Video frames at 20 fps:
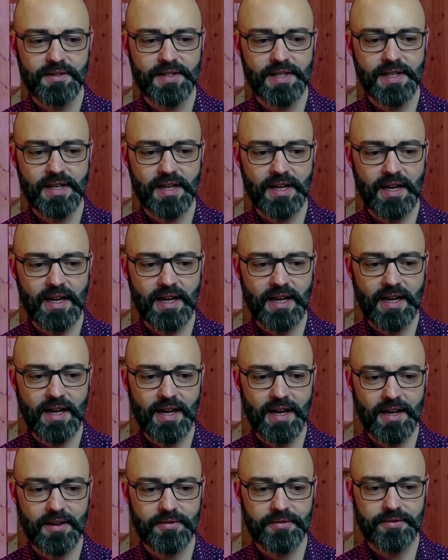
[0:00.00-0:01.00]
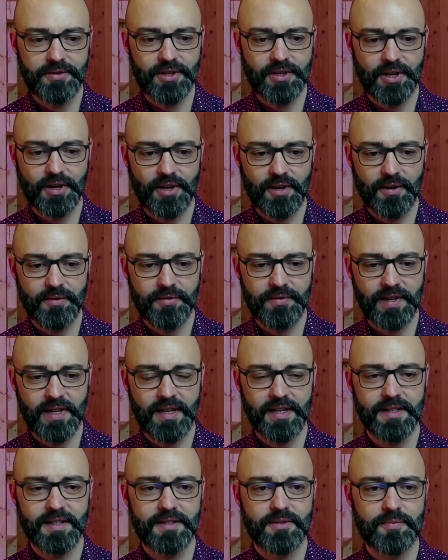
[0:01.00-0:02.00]
You see, I have the
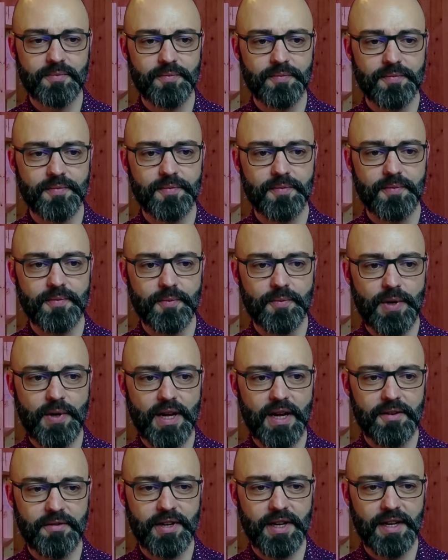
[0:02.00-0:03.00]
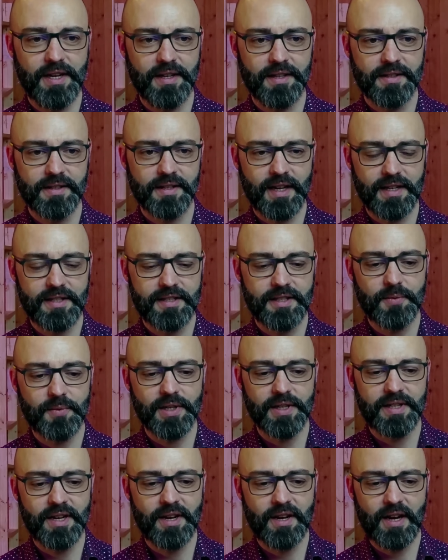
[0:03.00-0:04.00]
curve as we have here,
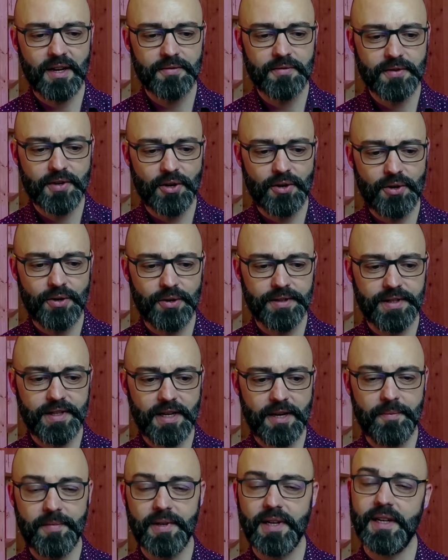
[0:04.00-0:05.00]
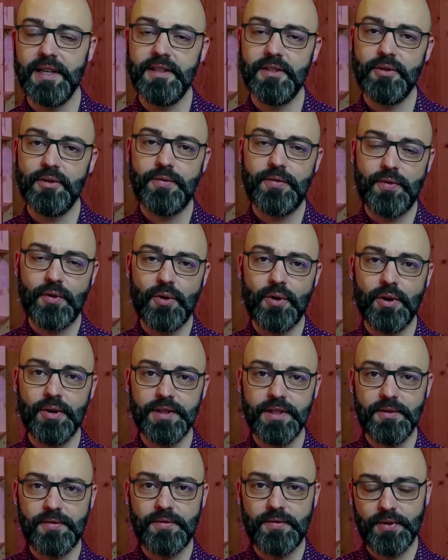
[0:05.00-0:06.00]
except that now I have colored them in the
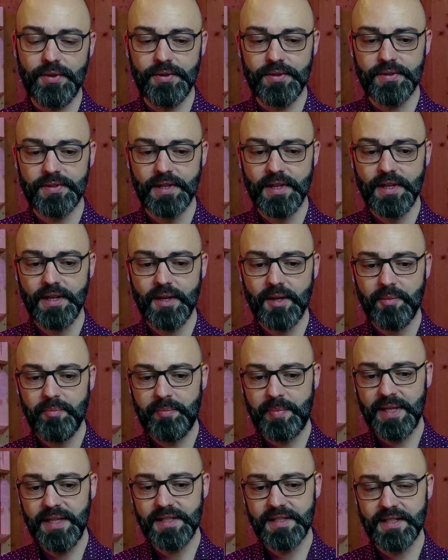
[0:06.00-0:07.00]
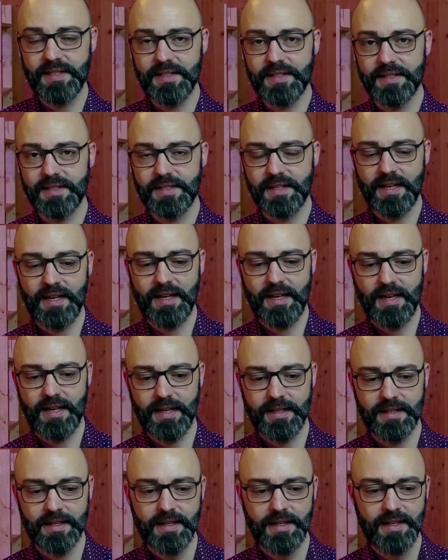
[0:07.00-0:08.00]
4 different pieces I
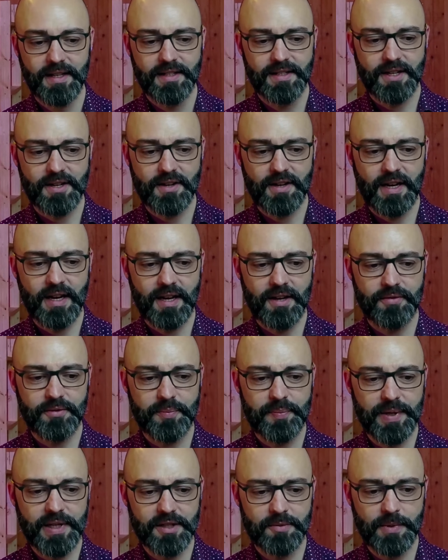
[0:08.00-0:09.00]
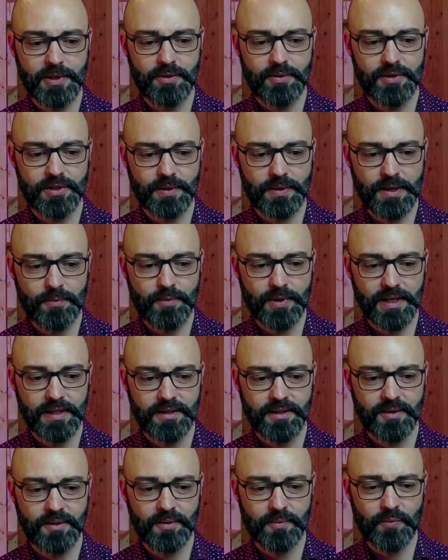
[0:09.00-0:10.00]
had. So I have a piece between 0 and
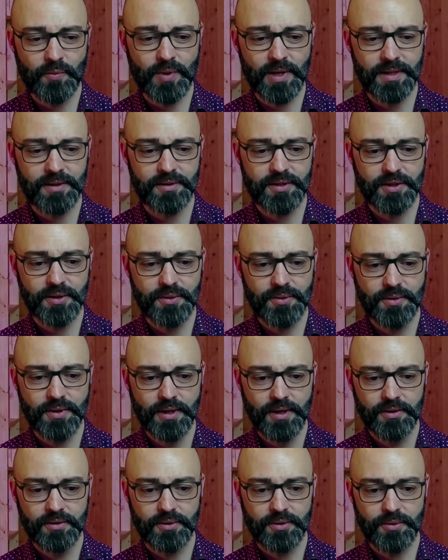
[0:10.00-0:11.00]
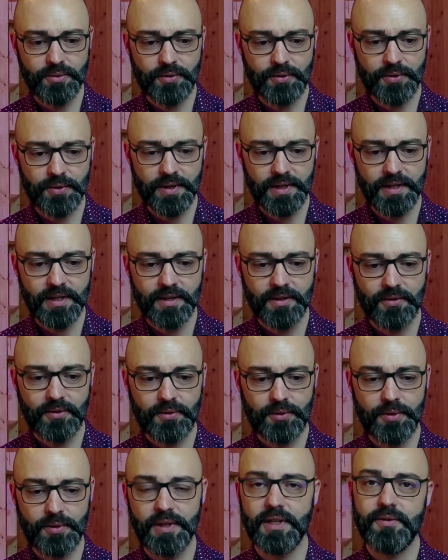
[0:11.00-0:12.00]
1, and 1, 2, 2, 3,
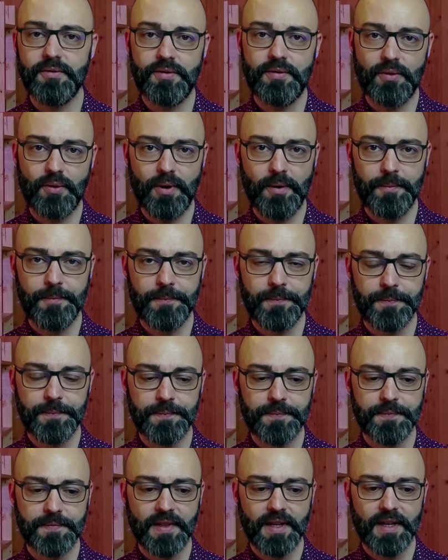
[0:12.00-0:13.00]
3, and 4.